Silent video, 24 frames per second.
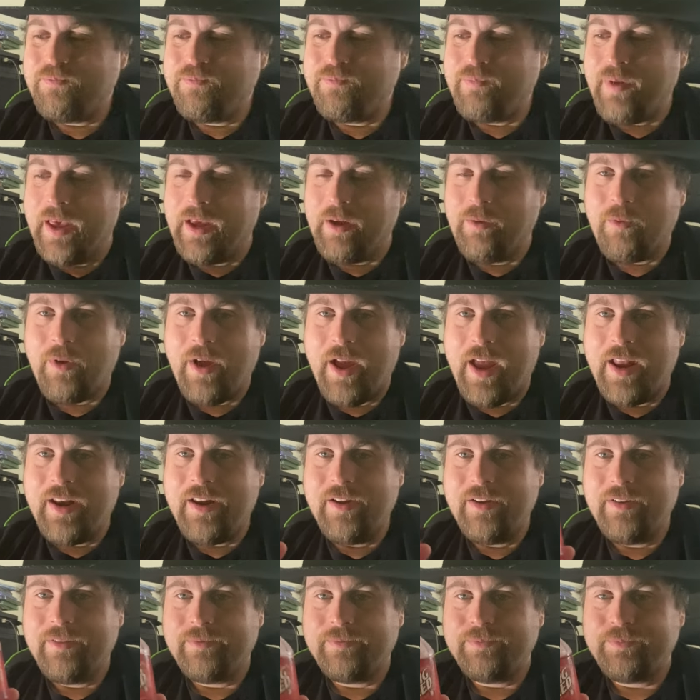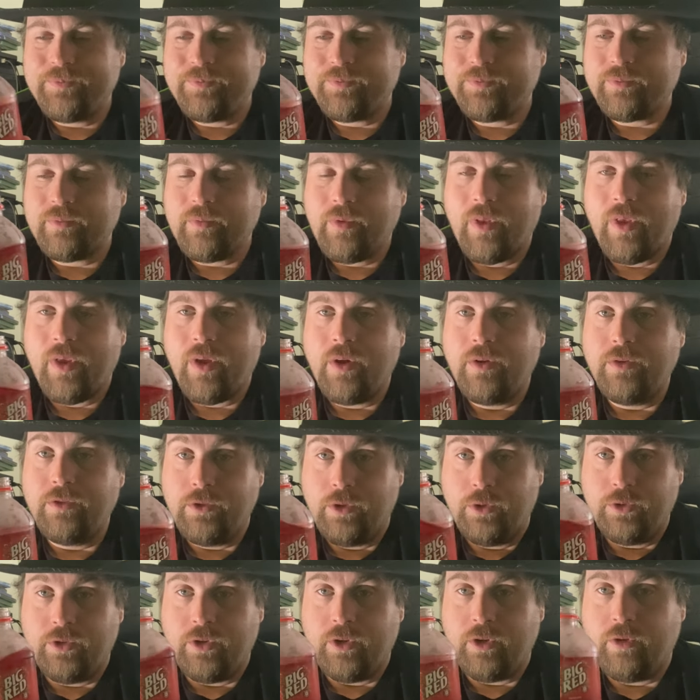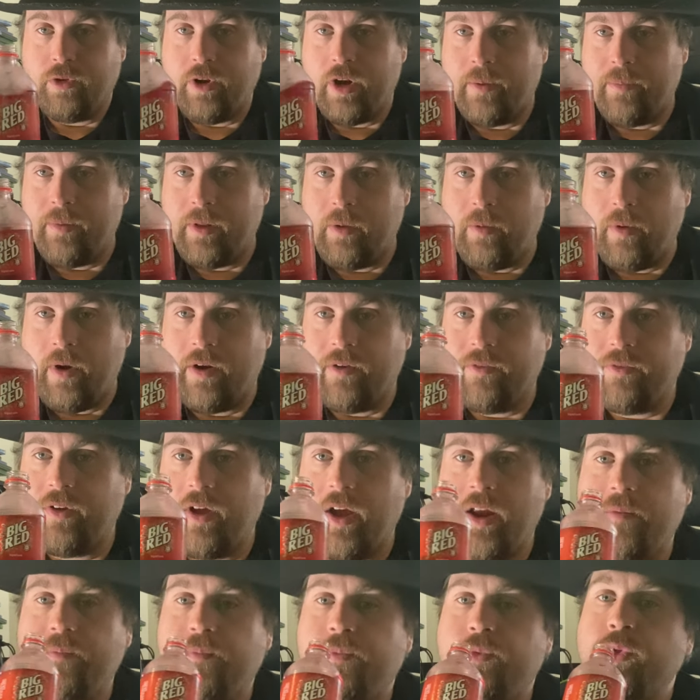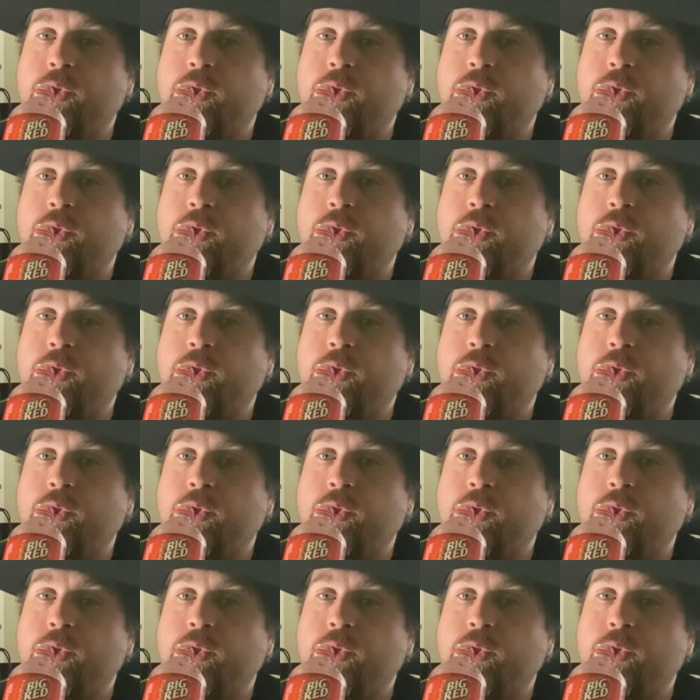Big Red. Those are incredibly rare to find.